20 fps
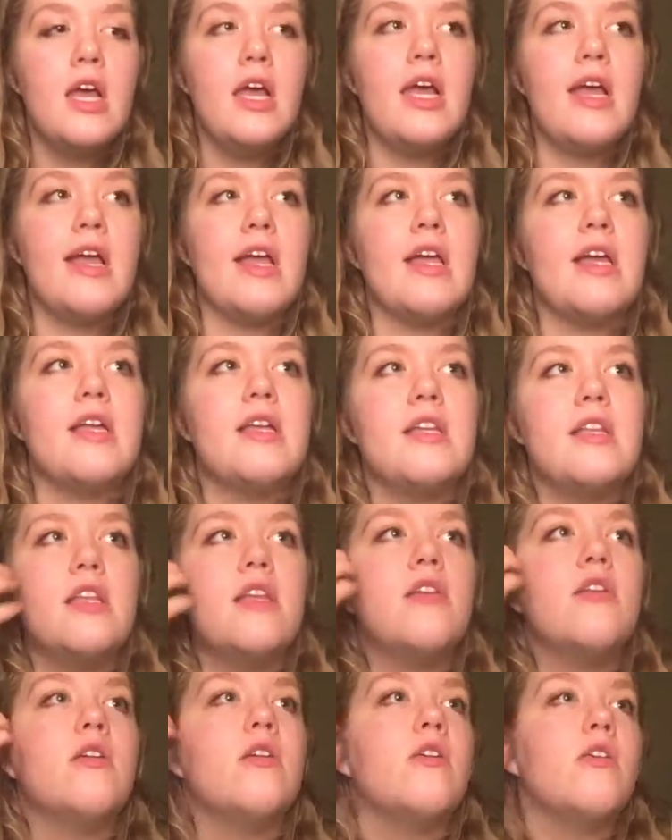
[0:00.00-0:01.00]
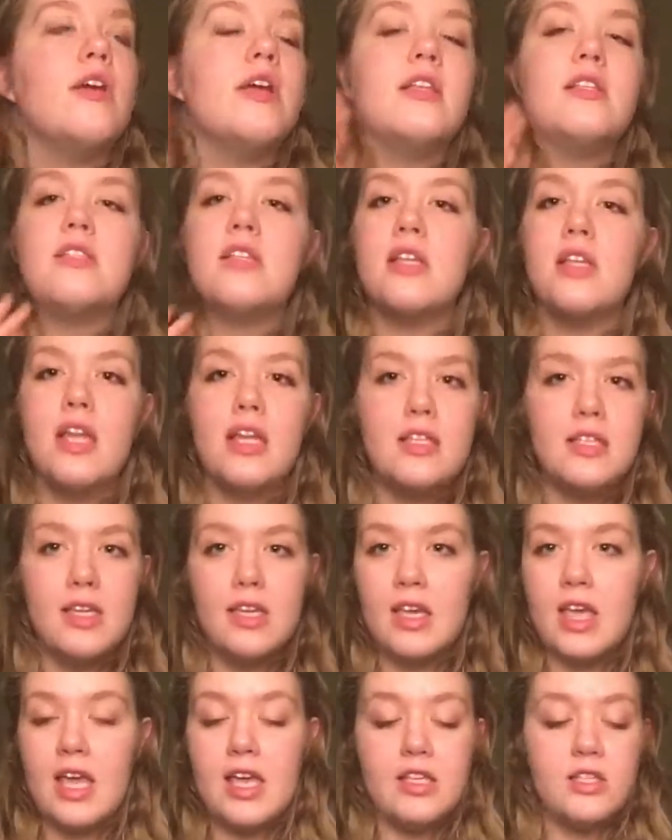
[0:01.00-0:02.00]
And you know, it's
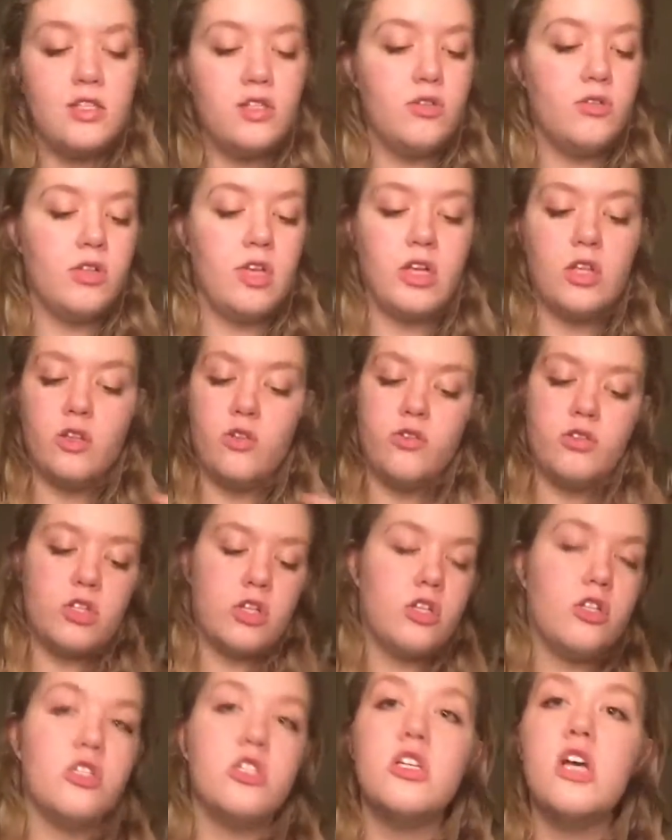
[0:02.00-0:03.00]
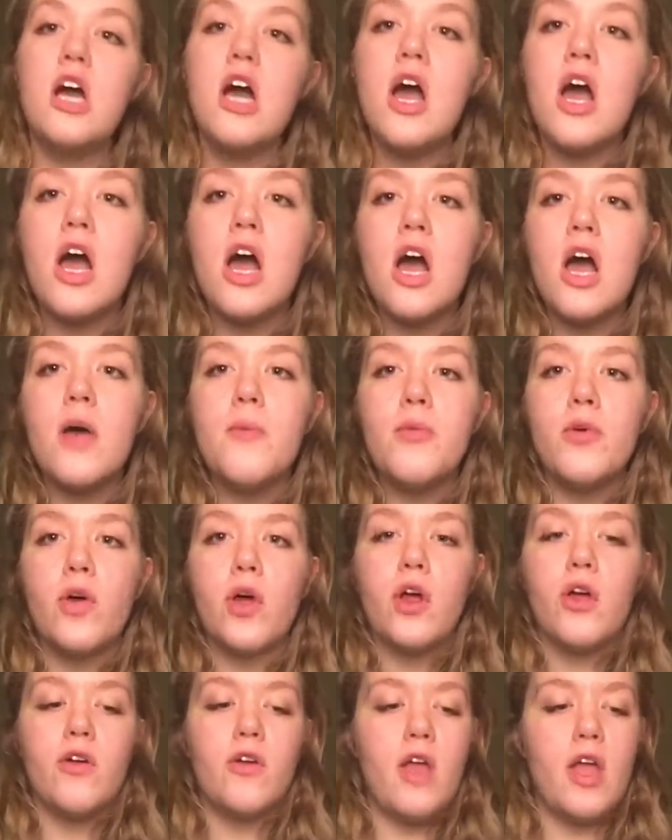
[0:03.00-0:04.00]
in case you like lose your job,
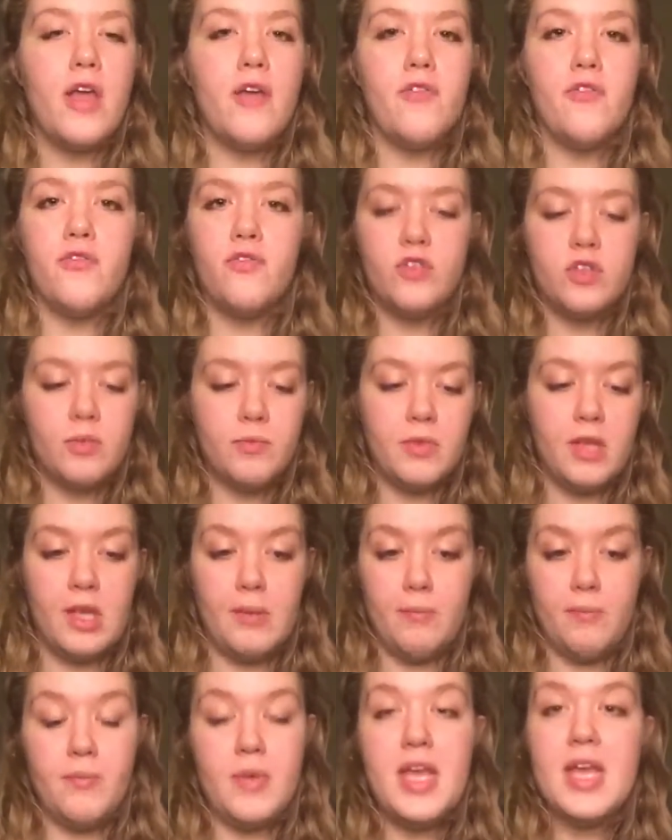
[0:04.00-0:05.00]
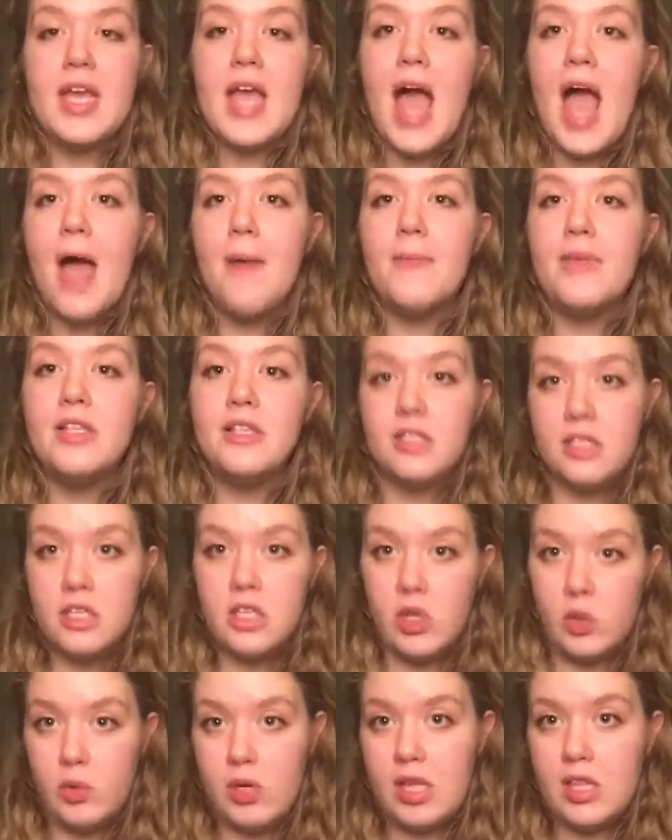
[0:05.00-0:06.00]
or if something big happens
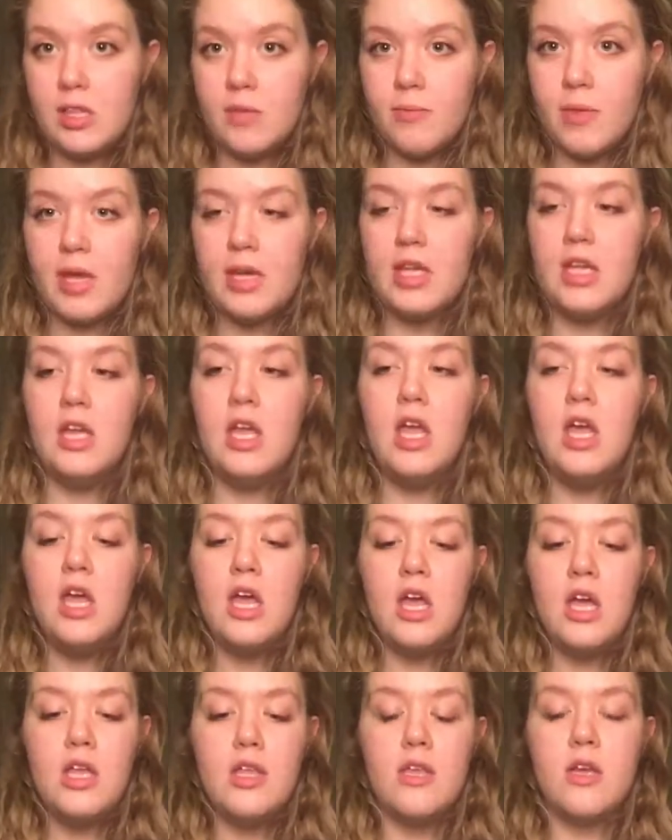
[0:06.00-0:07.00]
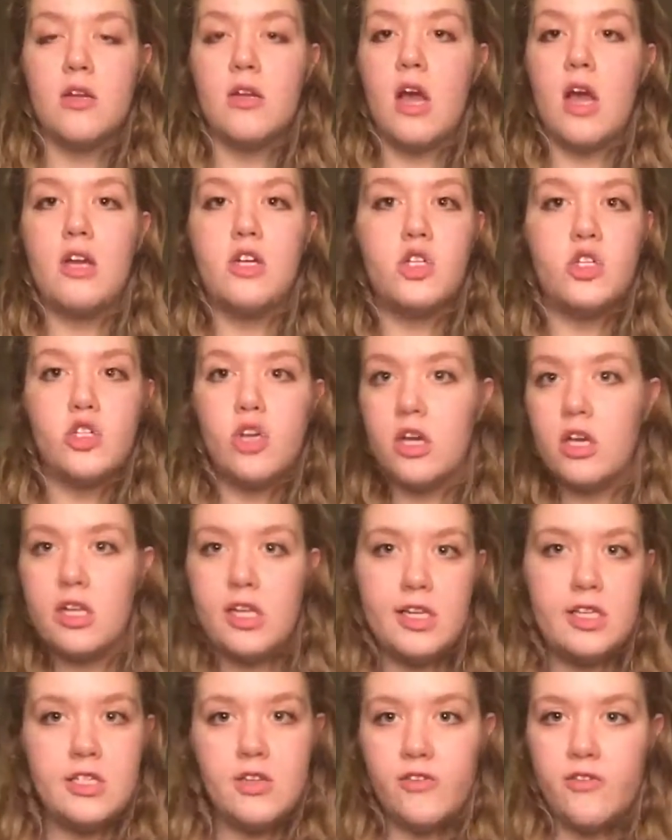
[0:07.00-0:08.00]
and you need the money, you're not
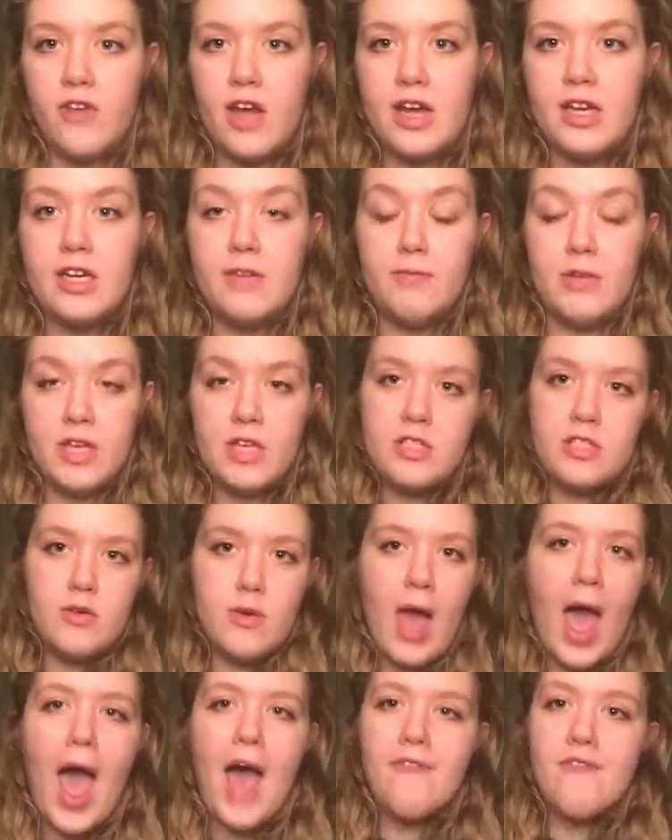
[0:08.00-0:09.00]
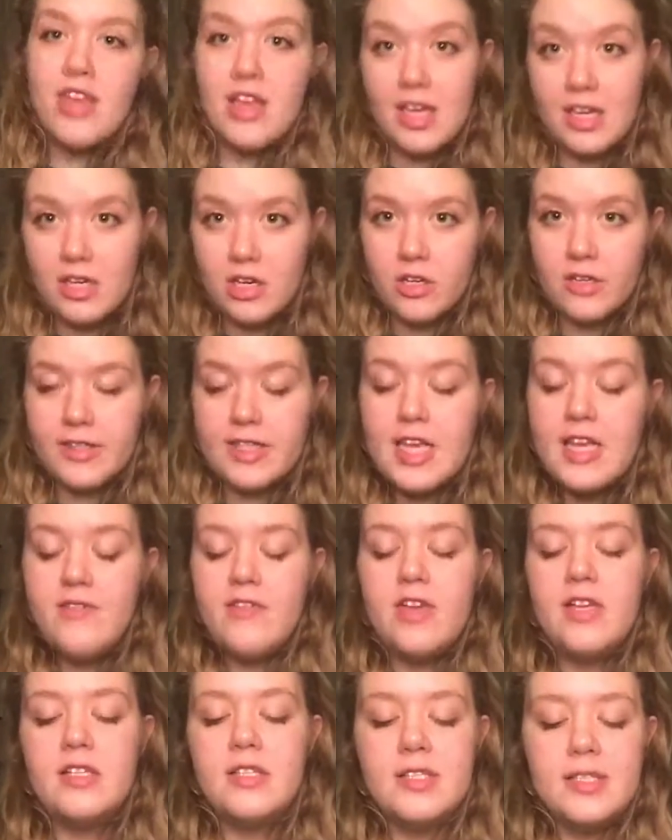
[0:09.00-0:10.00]
struggling to find it because you have it in your
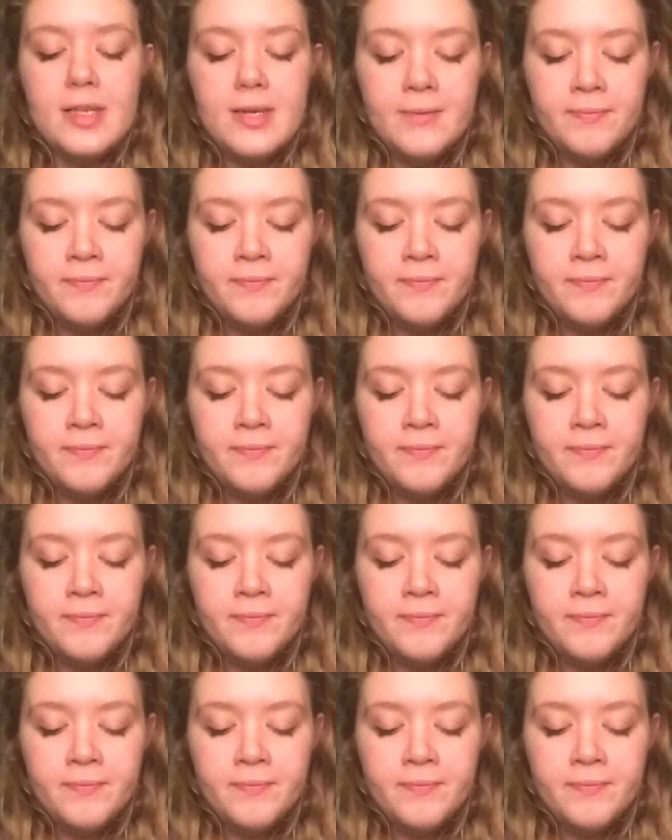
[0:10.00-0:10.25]
savings.